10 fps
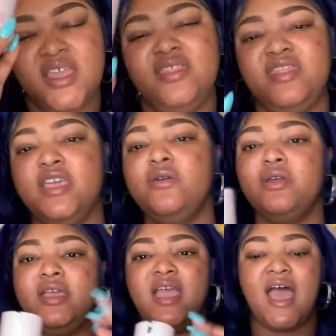in
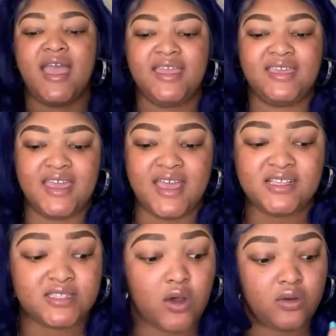theory, I
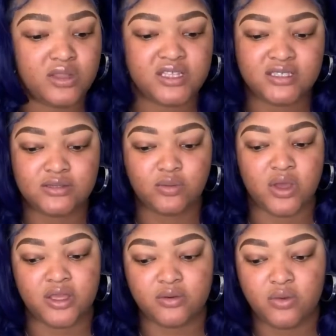guess, oh, this is
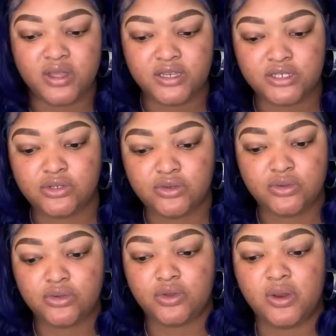what? 1,
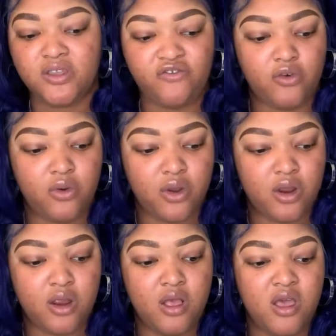2, 3,
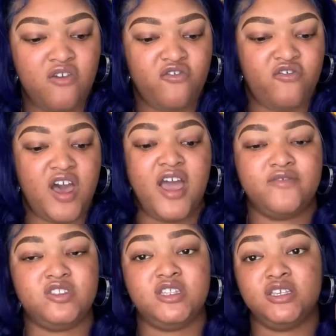4,
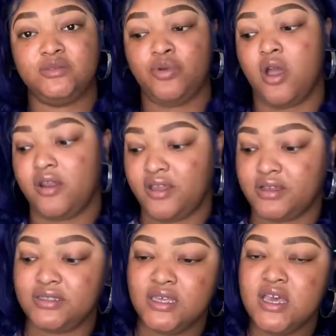5, 6
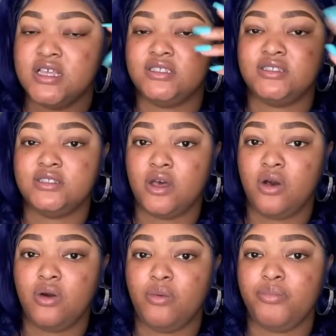products.
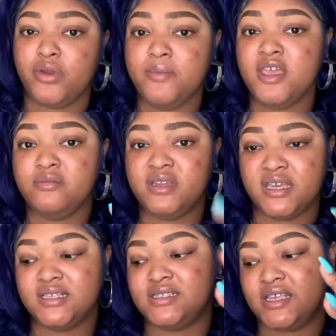So, premium
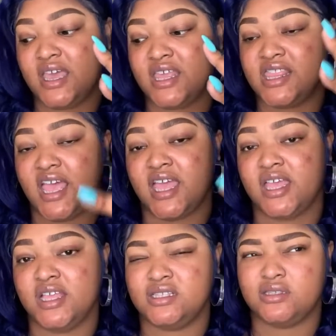does say that
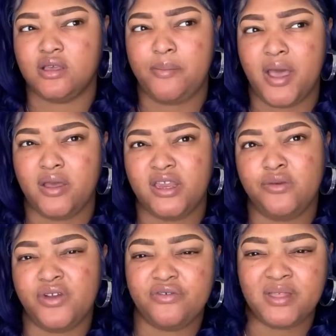it's about
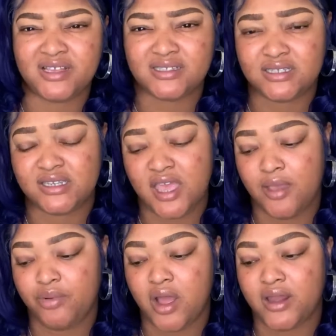anywhere from like 6 to
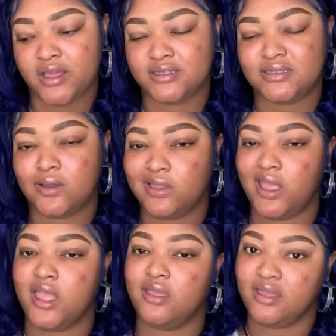8 products, so
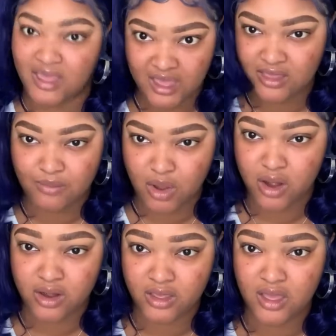they hit the
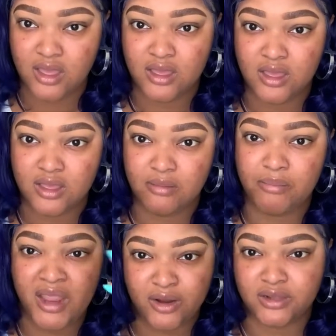mark,
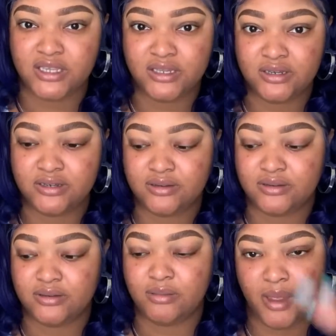barely,
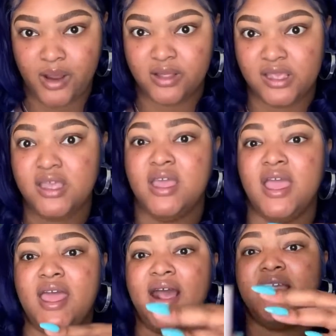barely. And I